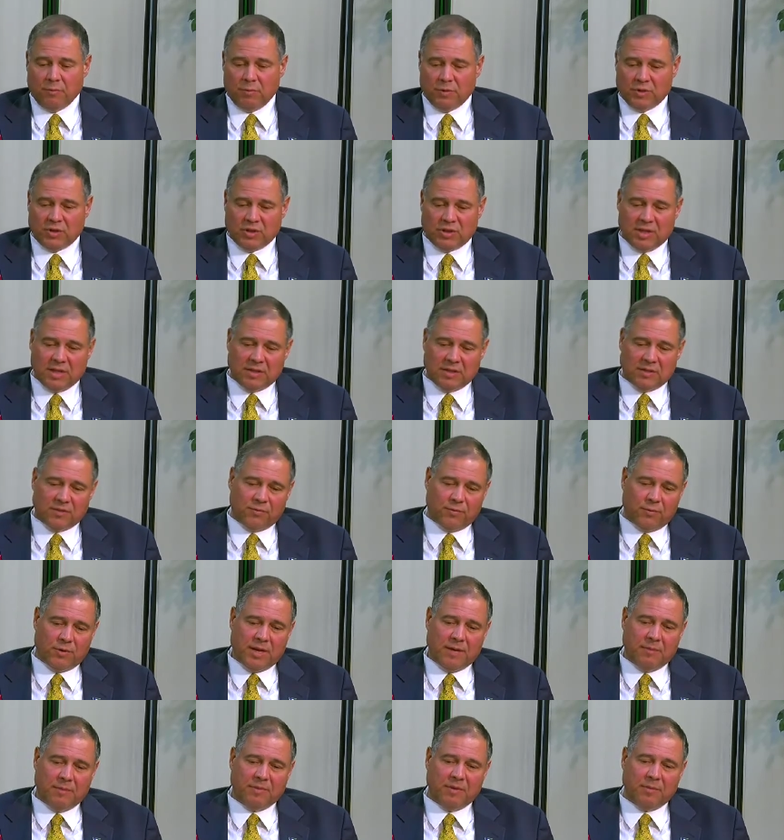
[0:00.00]
which does
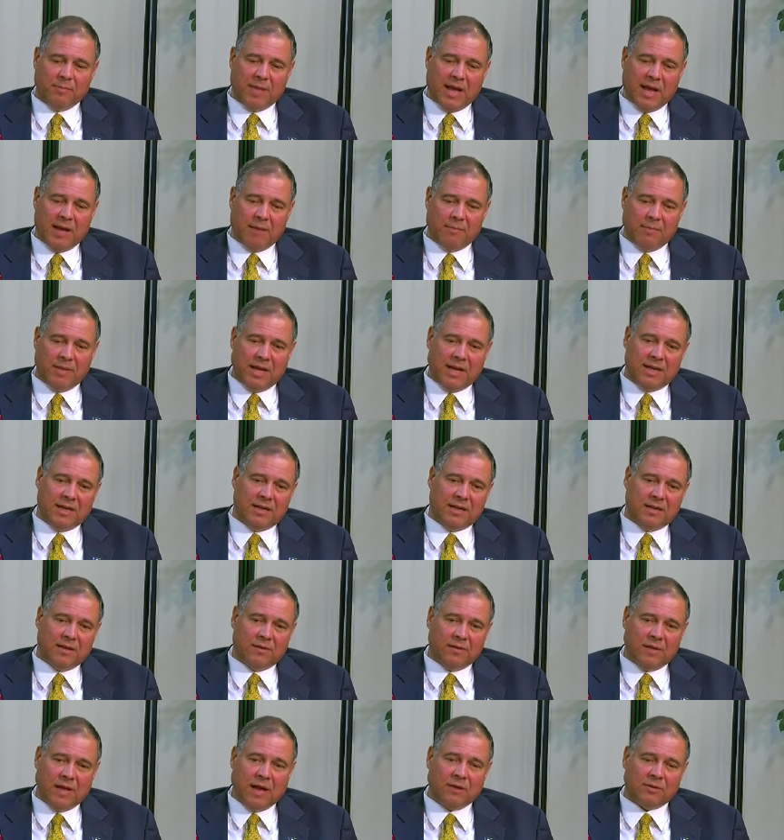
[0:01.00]
free up the map, and it
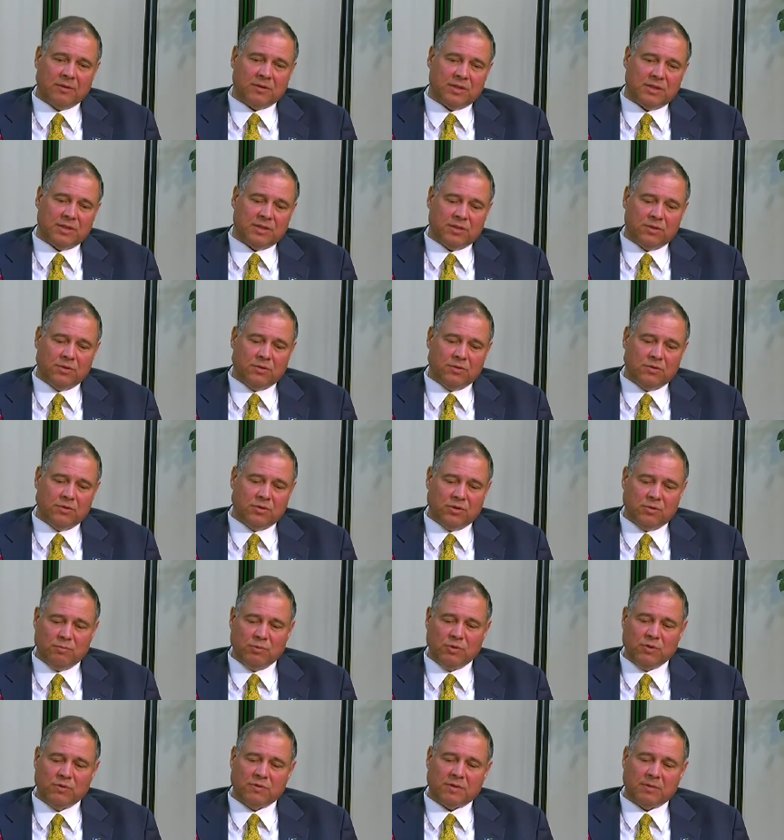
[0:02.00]
allows us to to
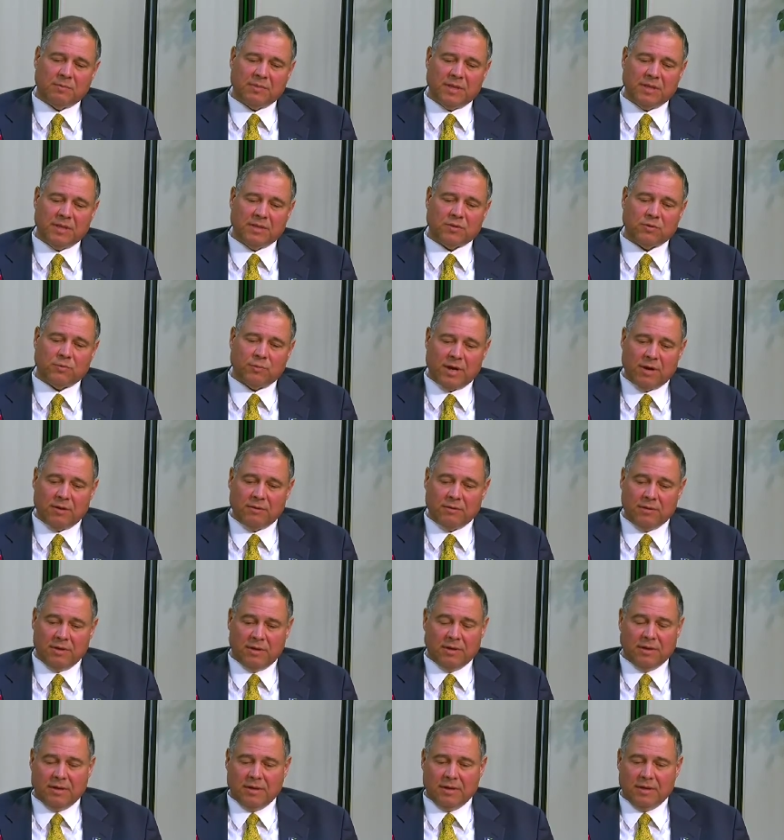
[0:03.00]
move some things around
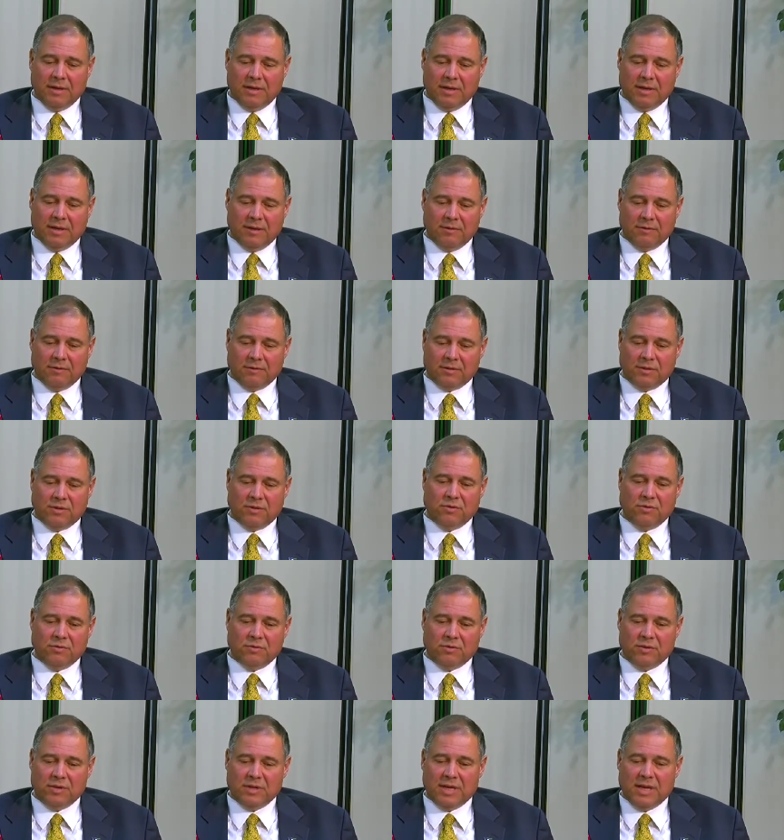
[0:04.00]
you know,
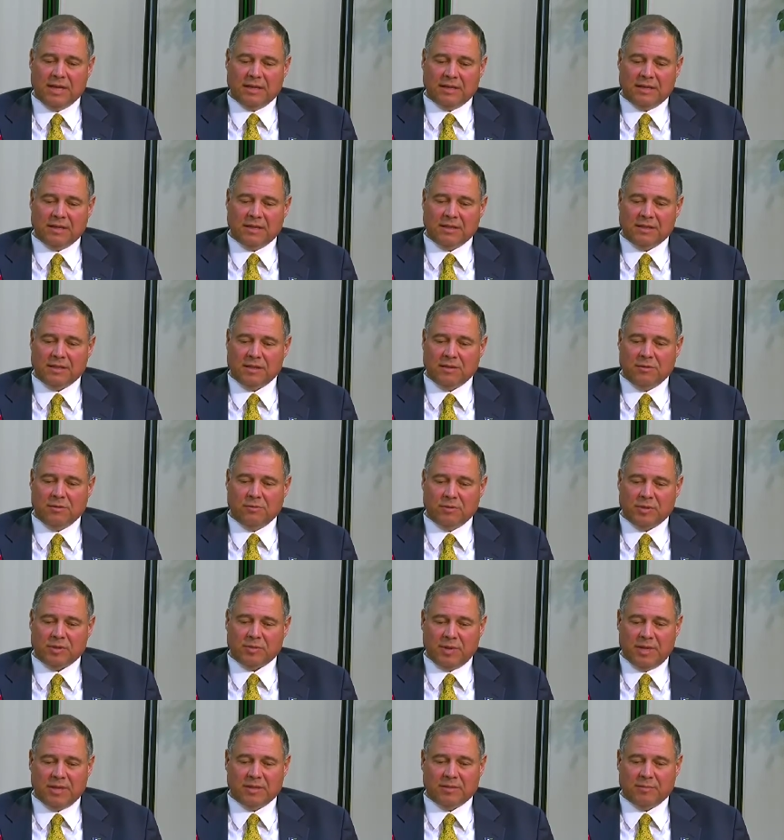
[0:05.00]
to, to get
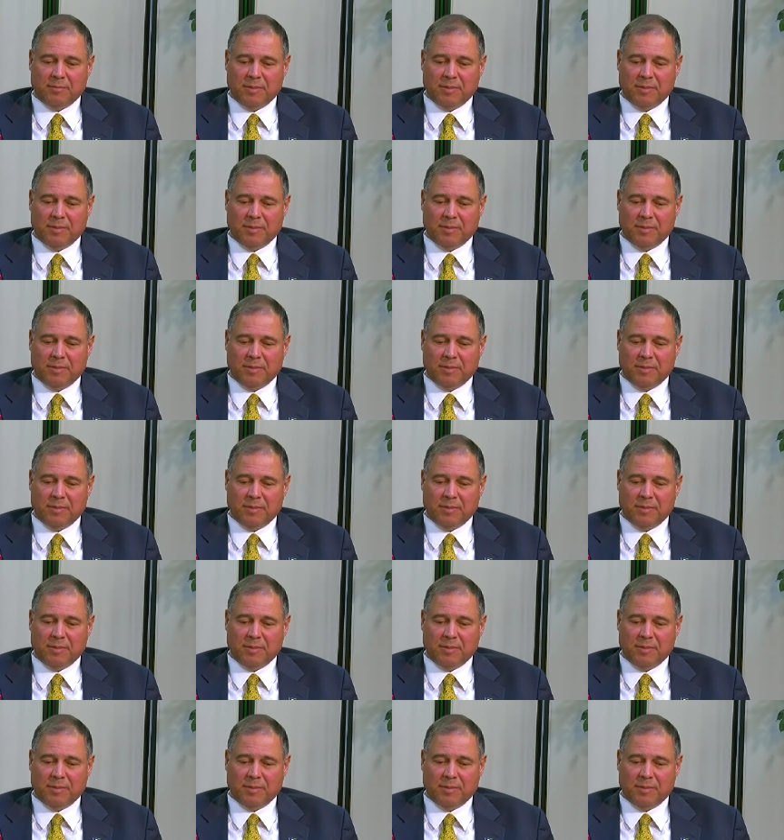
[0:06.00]
contiguous space.